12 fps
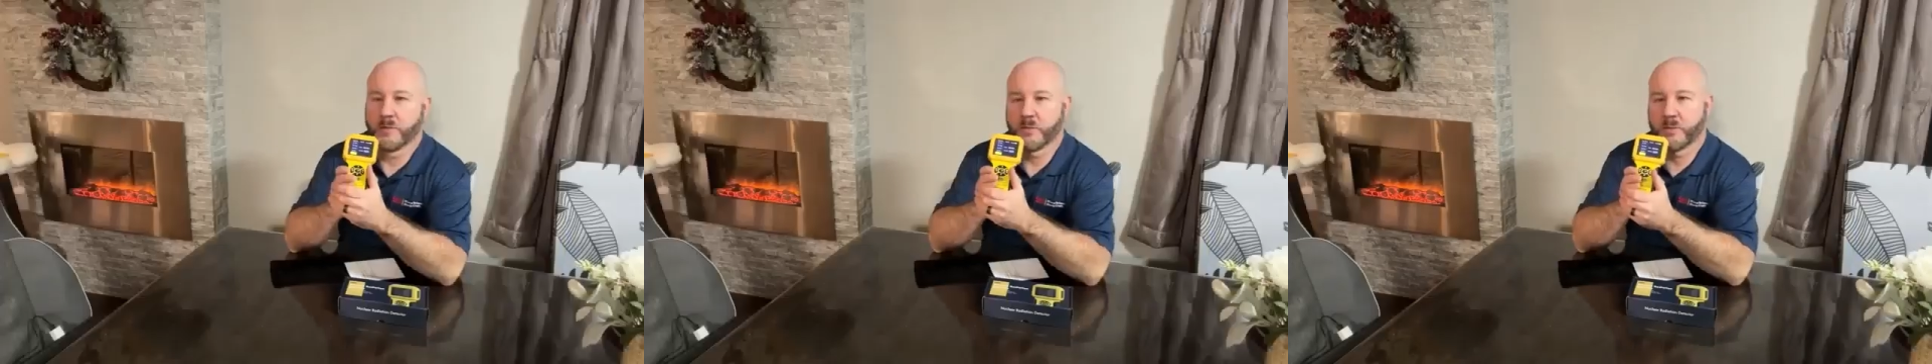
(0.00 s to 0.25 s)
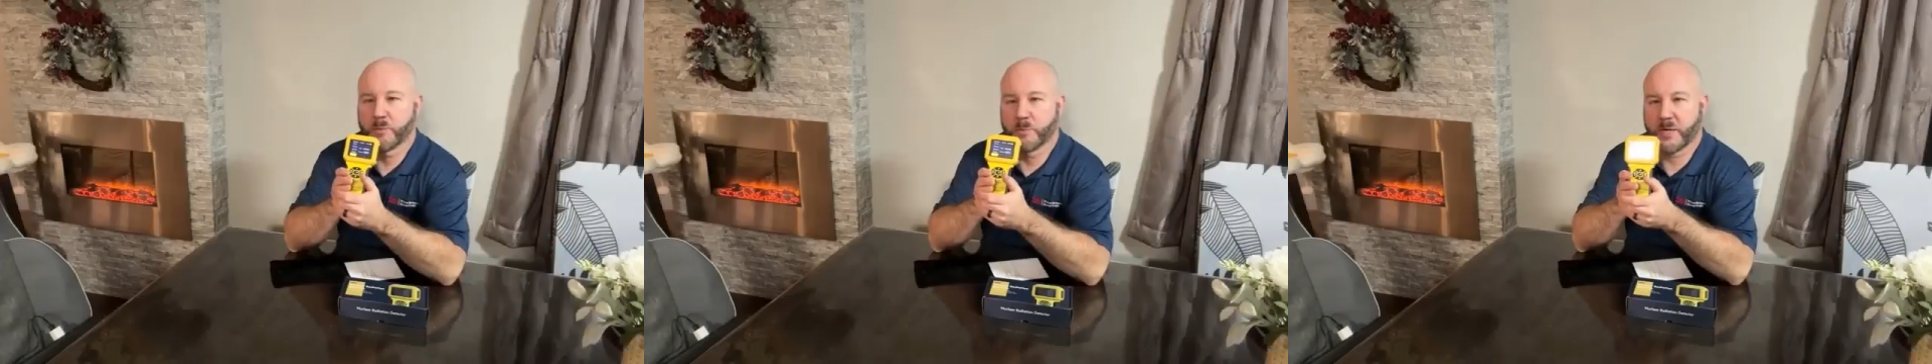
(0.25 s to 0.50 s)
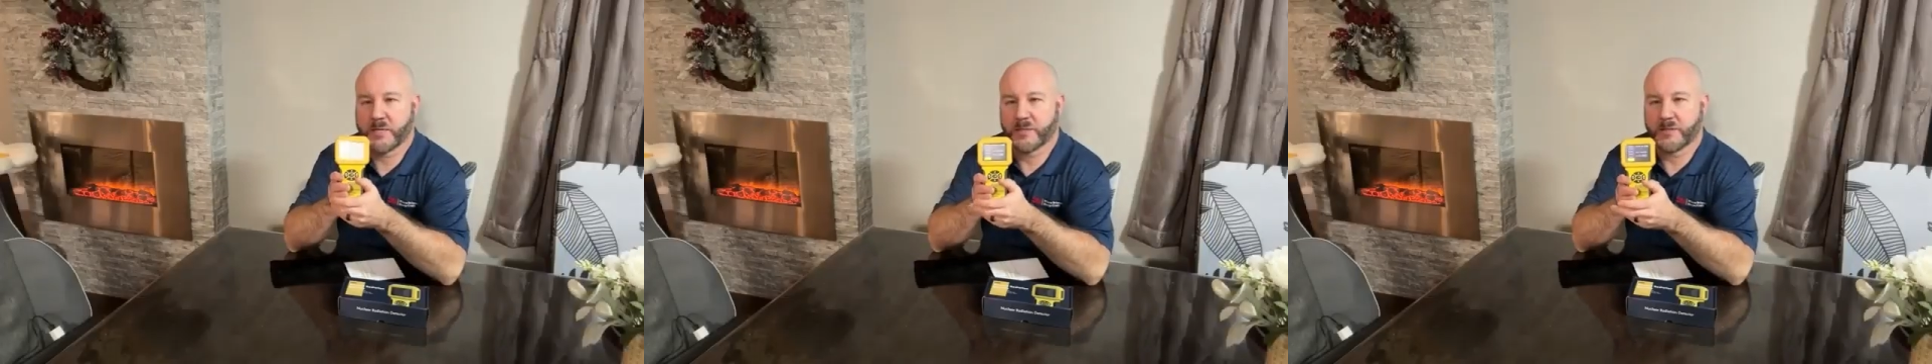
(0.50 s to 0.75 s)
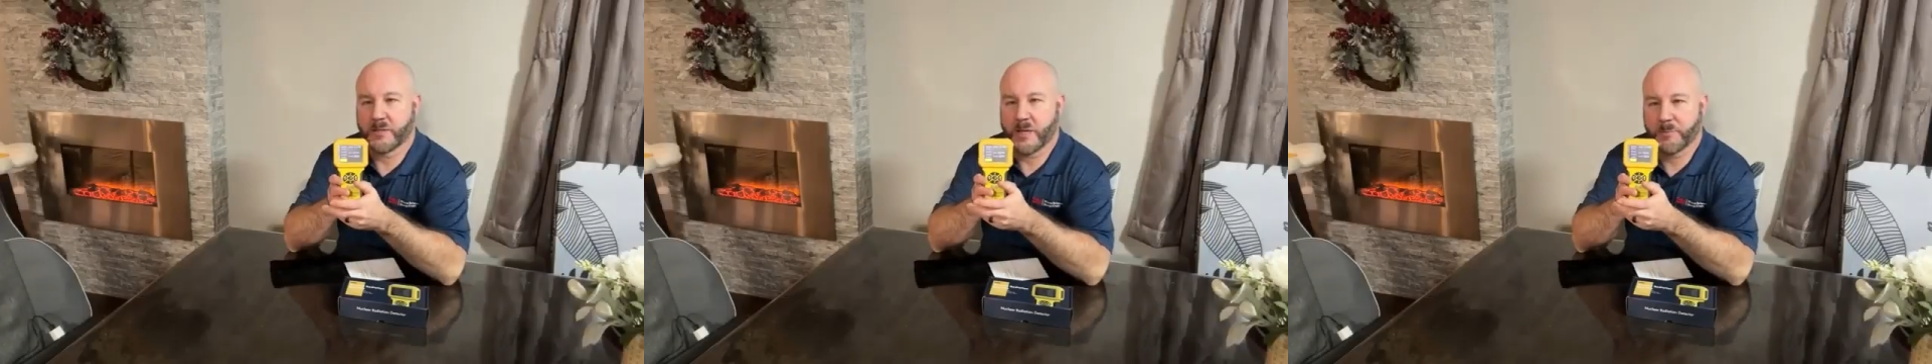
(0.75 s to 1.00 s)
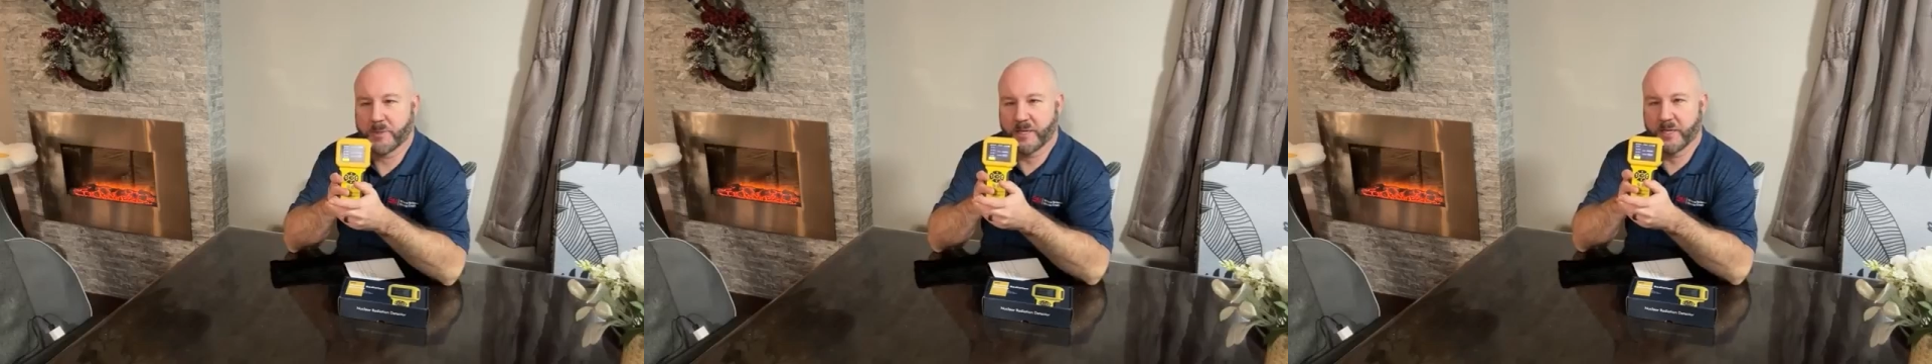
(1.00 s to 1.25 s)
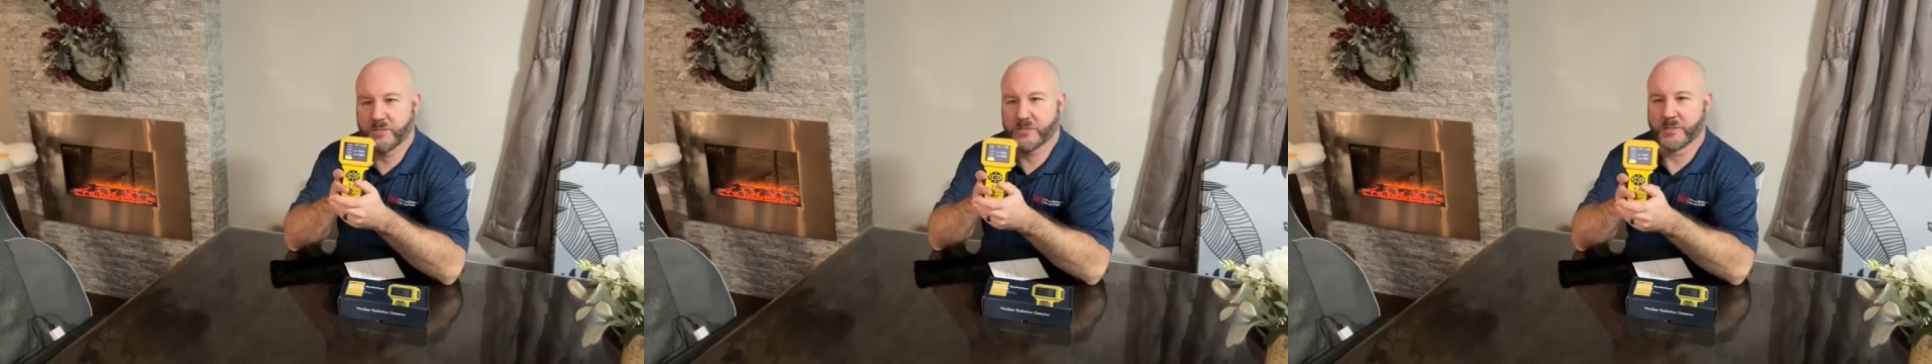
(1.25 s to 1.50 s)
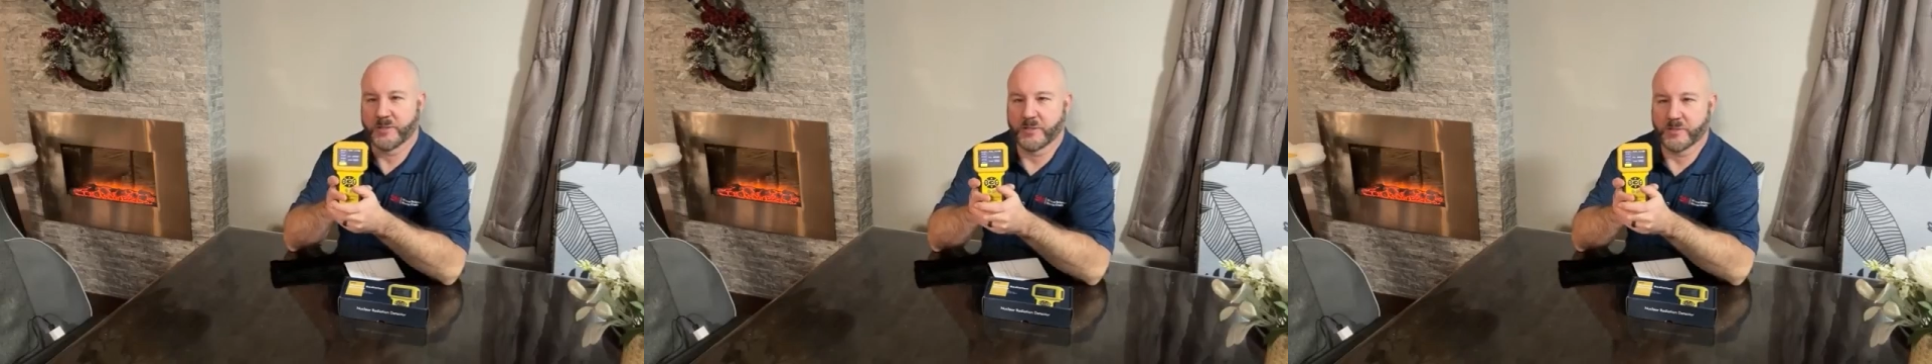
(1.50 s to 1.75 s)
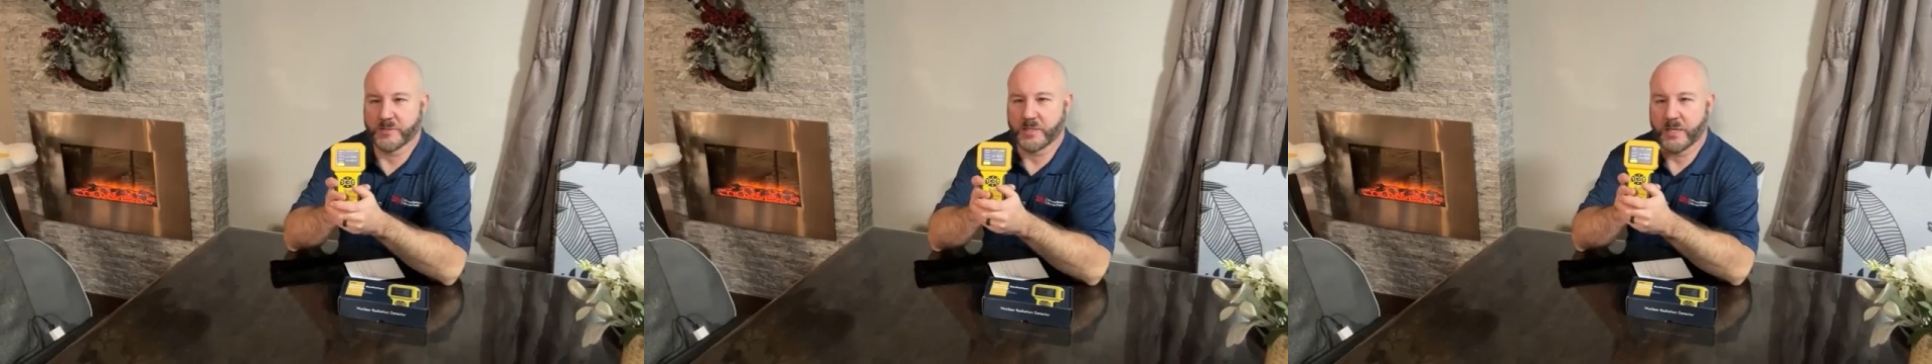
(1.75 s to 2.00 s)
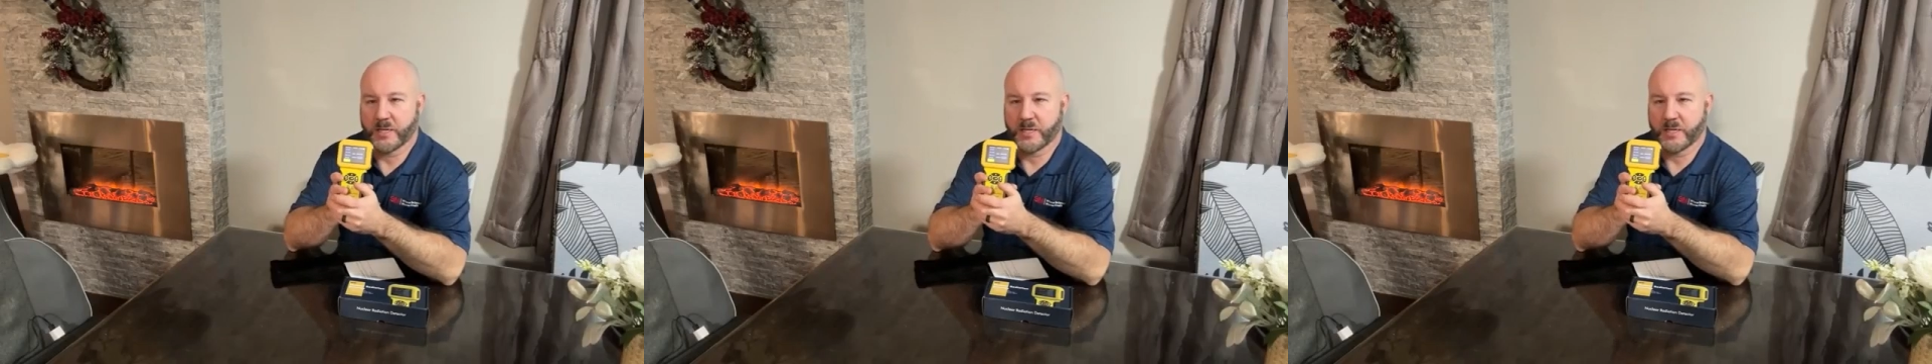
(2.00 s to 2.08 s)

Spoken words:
your practical application, there's a lot